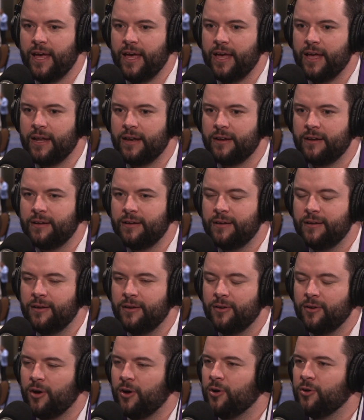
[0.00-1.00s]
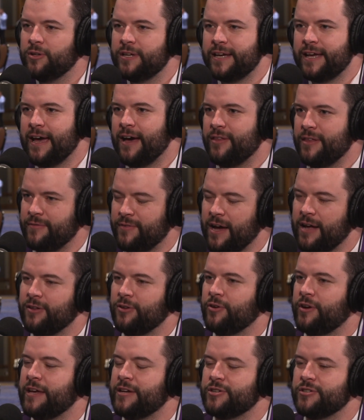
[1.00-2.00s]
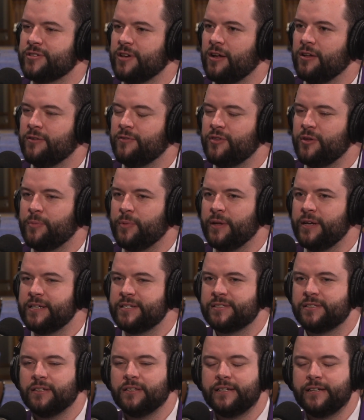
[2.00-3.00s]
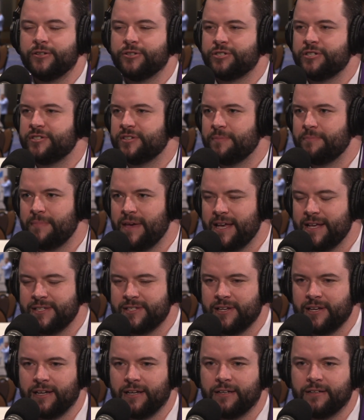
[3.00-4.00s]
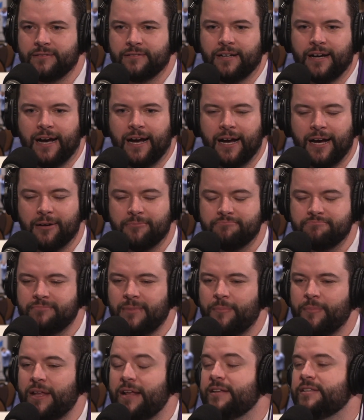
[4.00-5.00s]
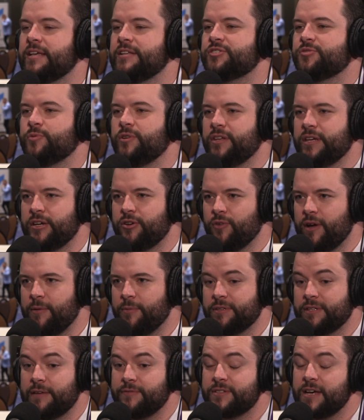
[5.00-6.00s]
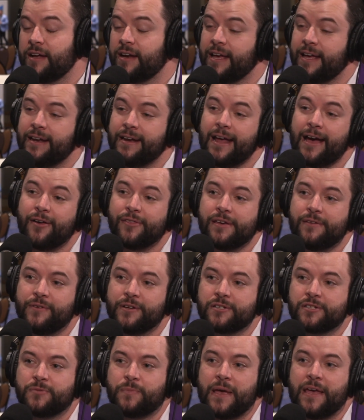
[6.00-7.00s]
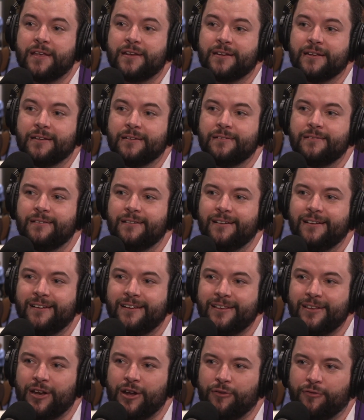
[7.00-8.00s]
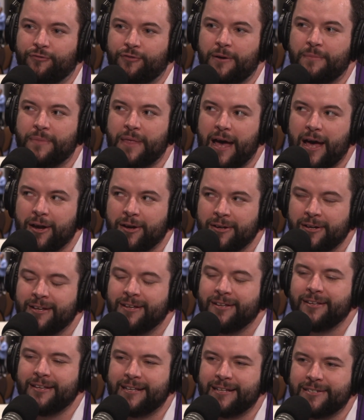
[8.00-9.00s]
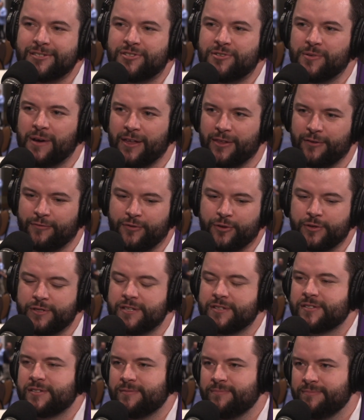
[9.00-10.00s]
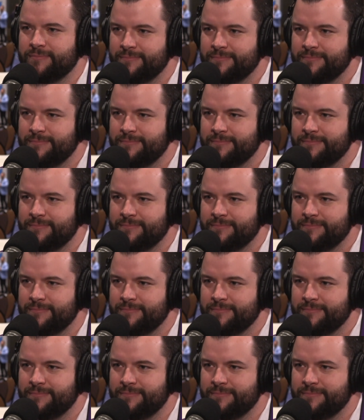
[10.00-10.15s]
And holy cow, they've got locations all over the place. The leader, she's amazing. It's really great what they've done. And now they've expanded, from that into other foods.